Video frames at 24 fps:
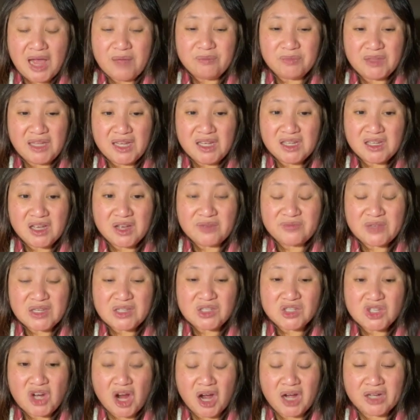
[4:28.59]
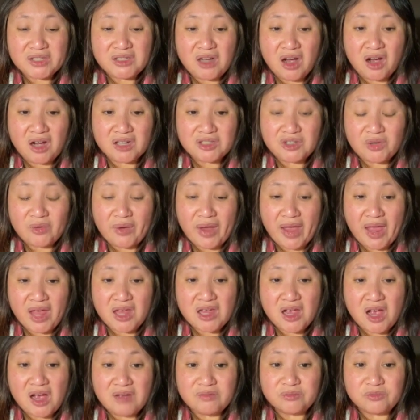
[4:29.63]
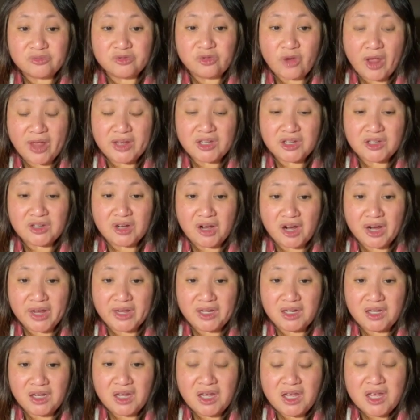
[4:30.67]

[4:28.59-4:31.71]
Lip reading: think of is Jean Honoré Fragonard.